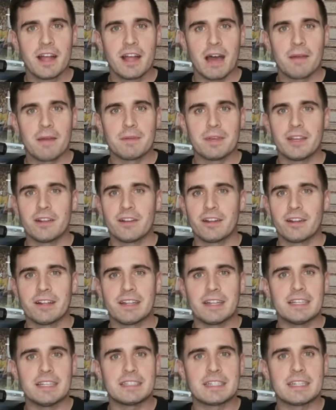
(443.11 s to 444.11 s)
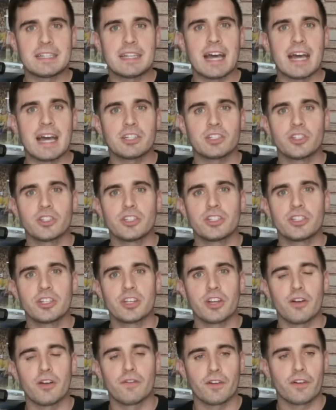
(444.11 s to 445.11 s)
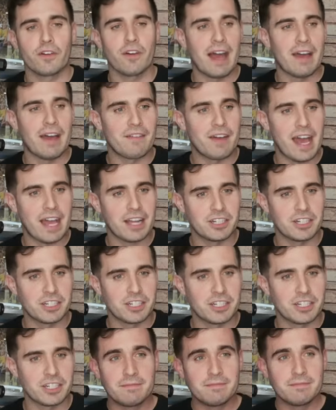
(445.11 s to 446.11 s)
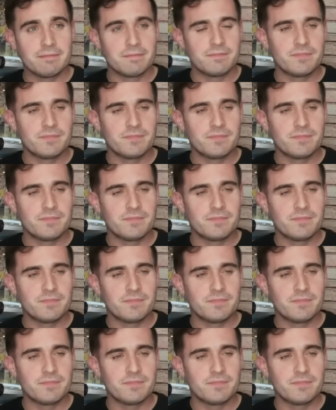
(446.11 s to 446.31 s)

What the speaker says: I'm hearing he's not good to go for live action.